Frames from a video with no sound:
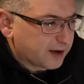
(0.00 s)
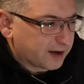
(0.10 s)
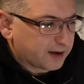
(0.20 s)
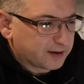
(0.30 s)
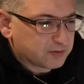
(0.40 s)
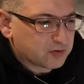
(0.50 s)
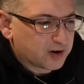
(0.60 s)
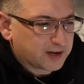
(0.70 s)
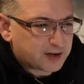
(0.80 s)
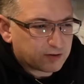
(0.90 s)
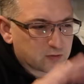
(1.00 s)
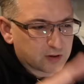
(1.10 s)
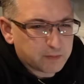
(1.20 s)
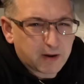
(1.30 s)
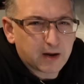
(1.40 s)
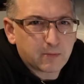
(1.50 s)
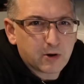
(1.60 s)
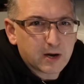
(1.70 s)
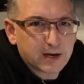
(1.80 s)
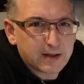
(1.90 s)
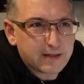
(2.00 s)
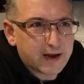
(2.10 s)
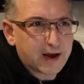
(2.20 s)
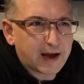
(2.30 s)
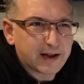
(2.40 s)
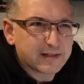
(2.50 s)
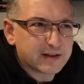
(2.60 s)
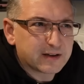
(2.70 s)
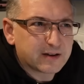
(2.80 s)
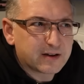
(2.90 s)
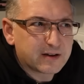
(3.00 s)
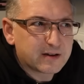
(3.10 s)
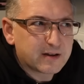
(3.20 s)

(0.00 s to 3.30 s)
to try and get all the pipe work in there. And I think